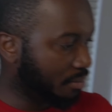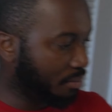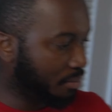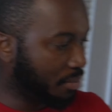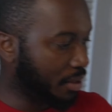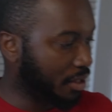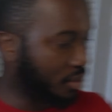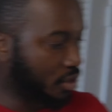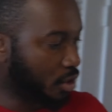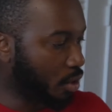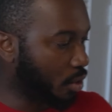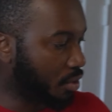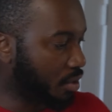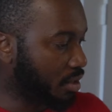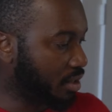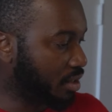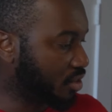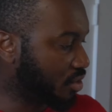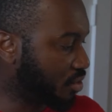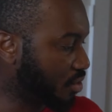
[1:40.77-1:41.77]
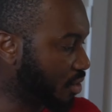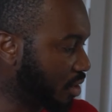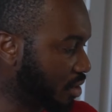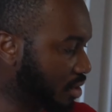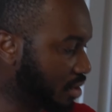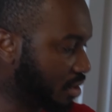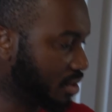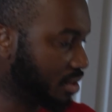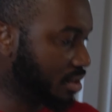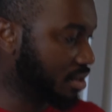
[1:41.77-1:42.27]
pictorial
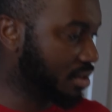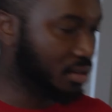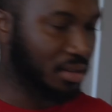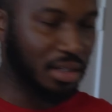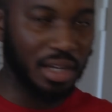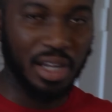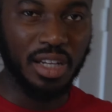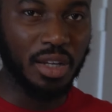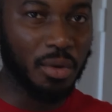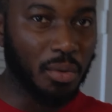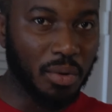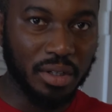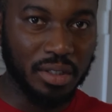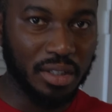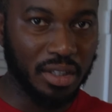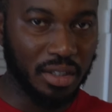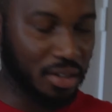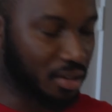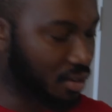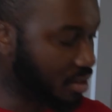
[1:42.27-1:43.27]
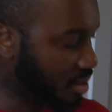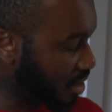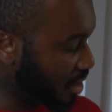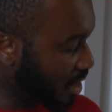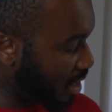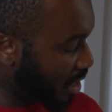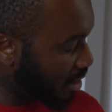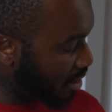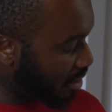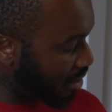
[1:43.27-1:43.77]
instructions anyone can
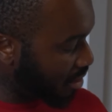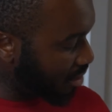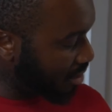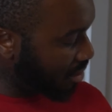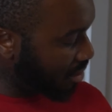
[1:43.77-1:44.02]
understand.